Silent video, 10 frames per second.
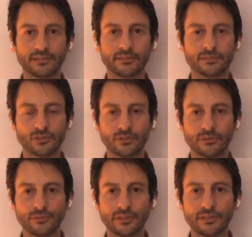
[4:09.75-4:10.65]
So
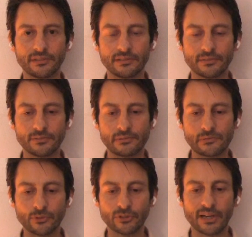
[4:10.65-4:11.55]
if he
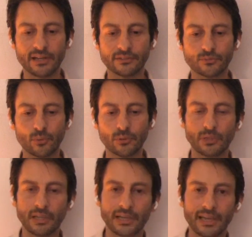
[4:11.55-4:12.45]
was asked, "What
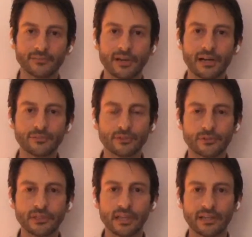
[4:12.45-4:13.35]
will I have
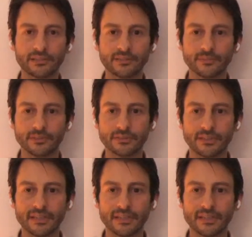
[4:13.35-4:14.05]
after enlightenment